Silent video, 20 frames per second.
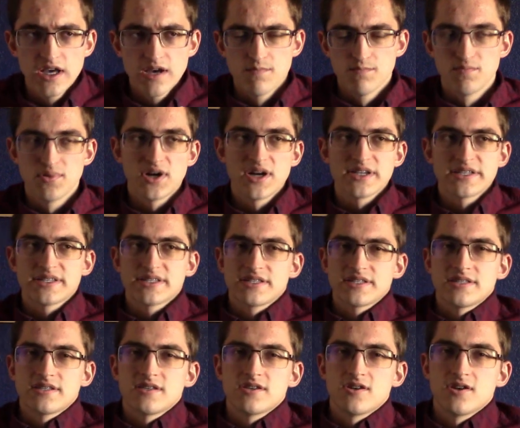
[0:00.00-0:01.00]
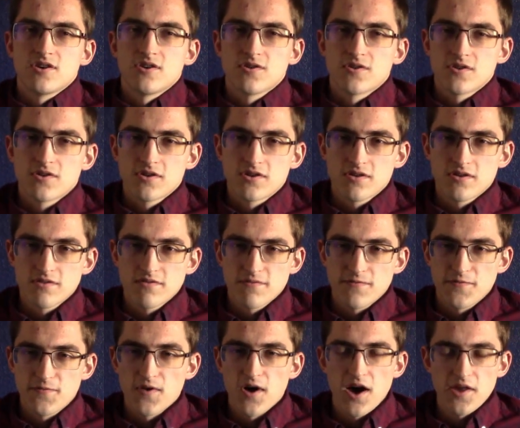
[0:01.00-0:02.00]
but her
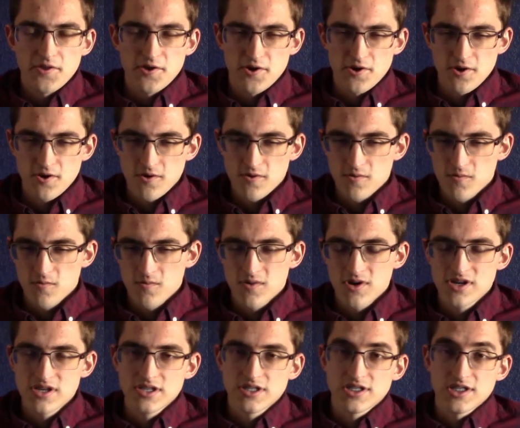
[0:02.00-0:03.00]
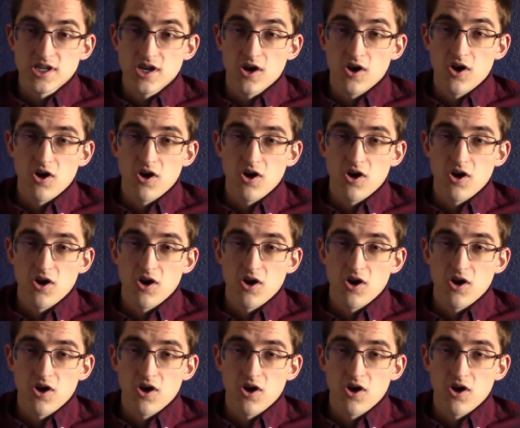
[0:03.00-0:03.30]
father was